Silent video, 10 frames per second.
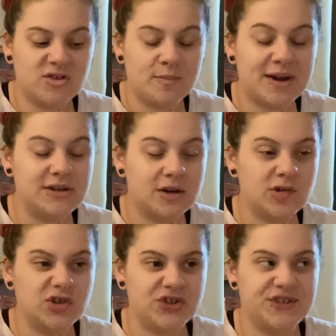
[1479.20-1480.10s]
my
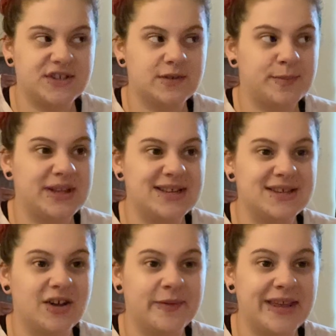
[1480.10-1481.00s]
knowledge, this is a place
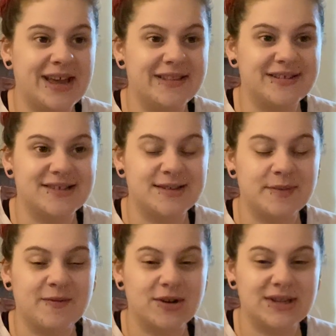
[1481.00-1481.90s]
of, again, this is something
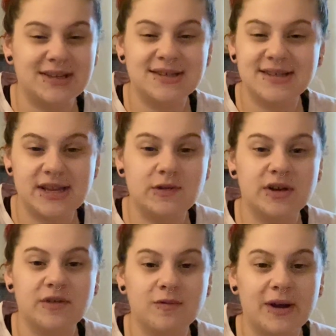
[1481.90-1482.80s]
very, like,
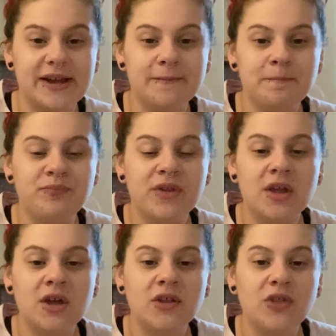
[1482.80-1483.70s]
sacred, right?
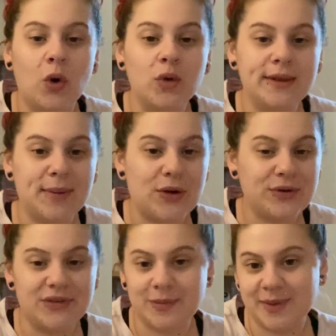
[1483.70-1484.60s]
The holy
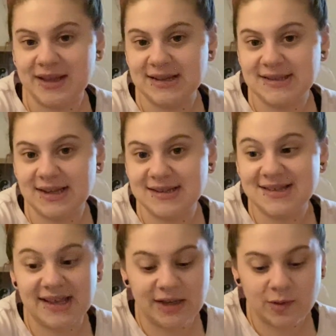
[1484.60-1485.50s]
mountain is a place that is
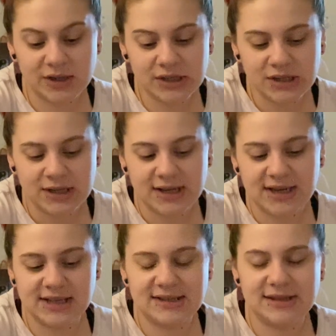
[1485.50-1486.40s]
sacred.
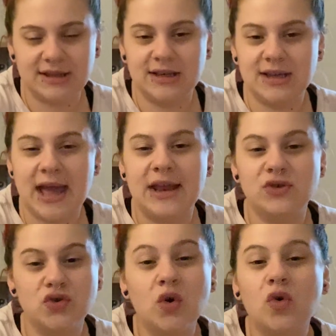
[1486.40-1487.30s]
It's the
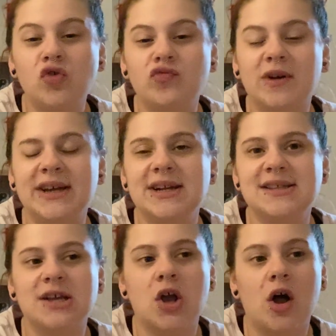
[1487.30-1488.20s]
end goal, right? It's
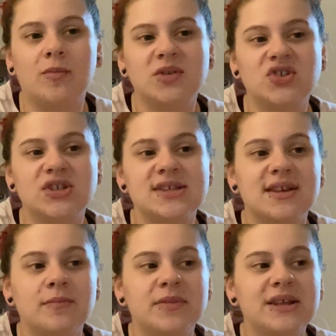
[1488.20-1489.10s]
accomplishing
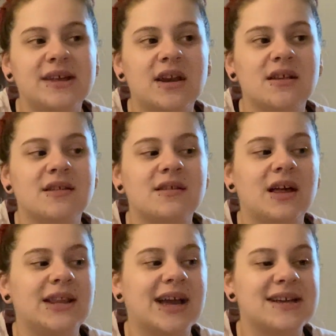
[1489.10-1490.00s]
something that is,
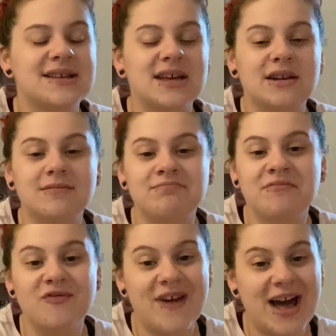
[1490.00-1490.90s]
like I said,
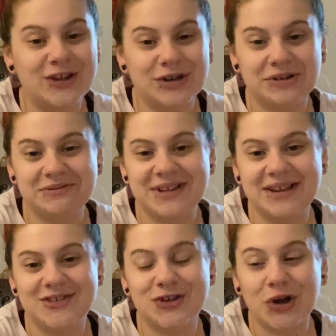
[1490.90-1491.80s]
valor,
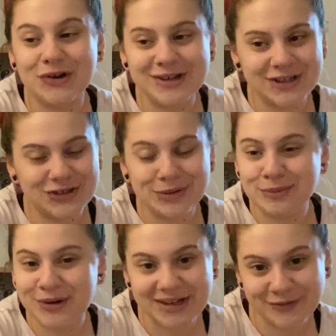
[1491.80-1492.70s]
takes courage and
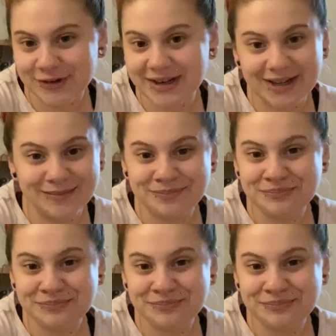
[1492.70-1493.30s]
bravery.